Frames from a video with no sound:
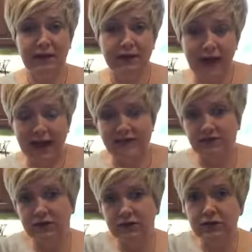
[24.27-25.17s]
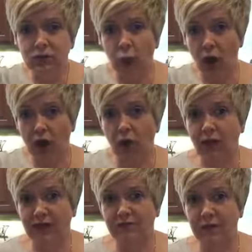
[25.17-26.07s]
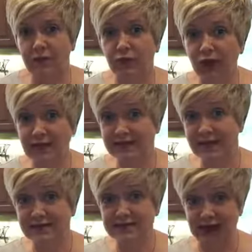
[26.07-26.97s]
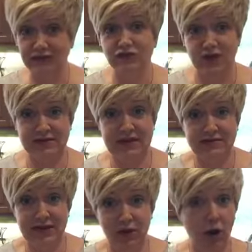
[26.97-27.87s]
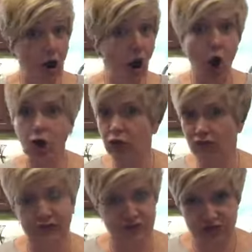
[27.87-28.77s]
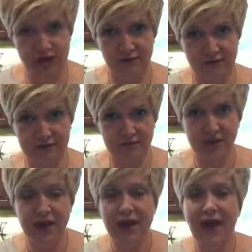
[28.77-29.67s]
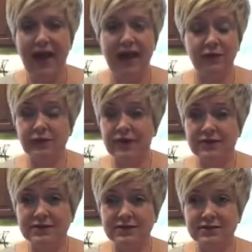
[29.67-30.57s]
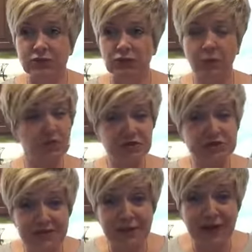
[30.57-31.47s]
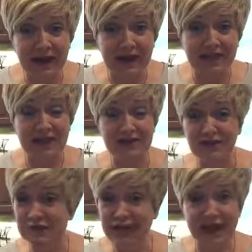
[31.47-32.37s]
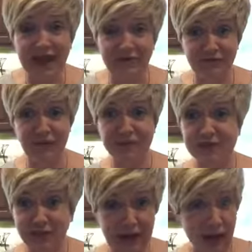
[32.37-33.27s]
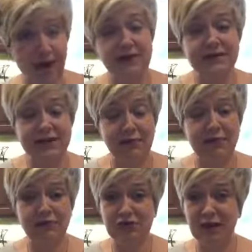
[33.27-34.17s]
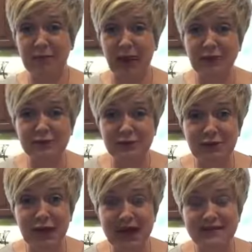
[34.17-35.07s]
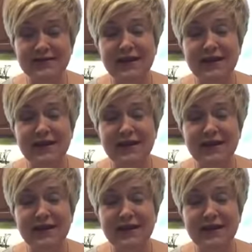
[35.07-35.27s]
kind of walk away from the processed salad dressings that are all over the shelves. It was the most intimidating thing for me at first, to be honest. I'll be straight up honest with you guys.